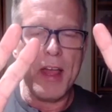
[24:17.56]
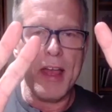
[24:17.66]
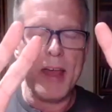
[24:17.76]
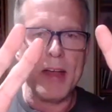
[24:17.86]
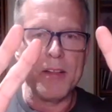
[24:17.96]

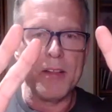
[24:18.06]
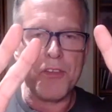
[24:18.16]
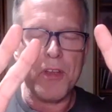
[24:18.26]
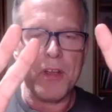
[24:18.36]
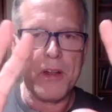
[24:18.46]

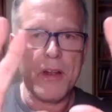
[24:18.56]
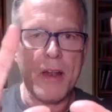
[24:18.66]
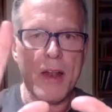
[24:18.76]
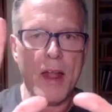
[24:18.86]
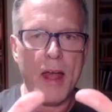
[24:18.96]
hands
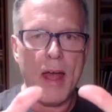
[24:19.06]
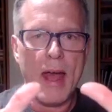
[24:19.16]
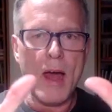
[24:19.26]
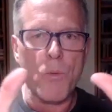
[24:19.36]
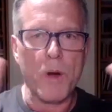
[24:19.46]

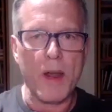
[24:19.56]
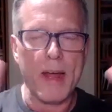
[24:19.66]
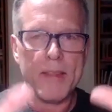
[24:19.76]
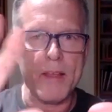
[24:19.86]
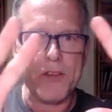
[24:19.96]
outward
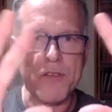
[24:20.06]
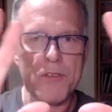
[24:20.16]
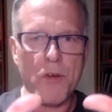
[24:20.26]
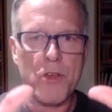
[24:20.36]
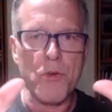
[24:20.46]
like this.
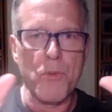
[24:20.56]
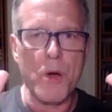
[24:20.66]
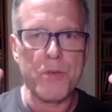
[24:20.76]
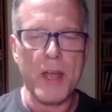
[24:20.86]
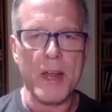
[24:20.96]
So you
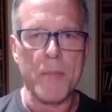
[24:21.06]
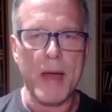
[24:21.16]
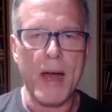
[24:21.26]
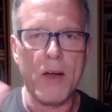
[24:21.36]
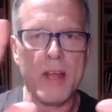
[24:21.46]
rotate them
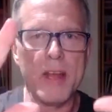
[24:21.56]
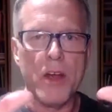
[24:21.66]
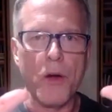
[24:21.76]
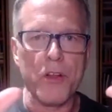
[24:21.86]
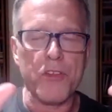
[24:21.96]
out and
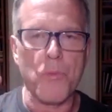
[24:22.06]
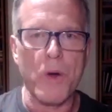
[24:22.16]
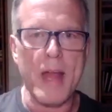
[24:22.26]
notice what